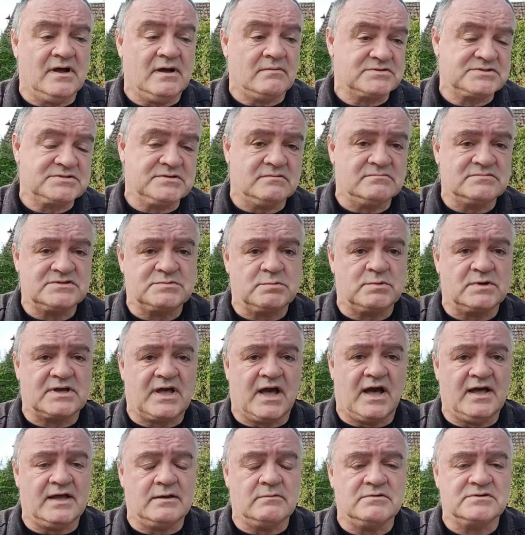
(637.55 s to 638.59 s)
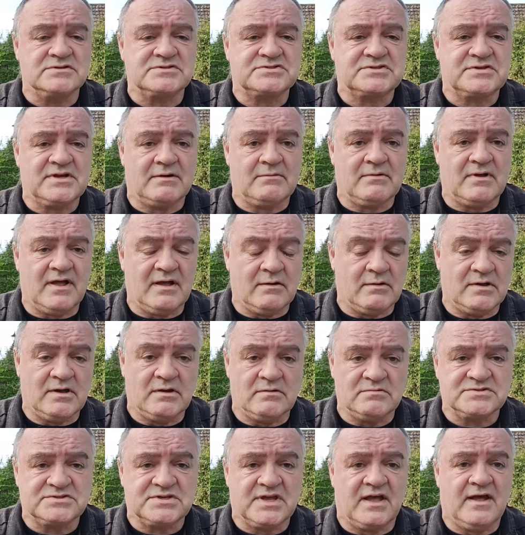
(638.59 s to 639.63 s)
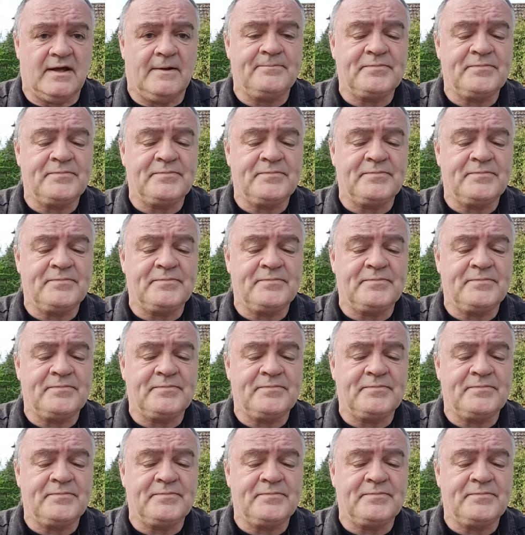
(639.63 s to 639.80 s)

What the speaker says: I was talking to a guy who was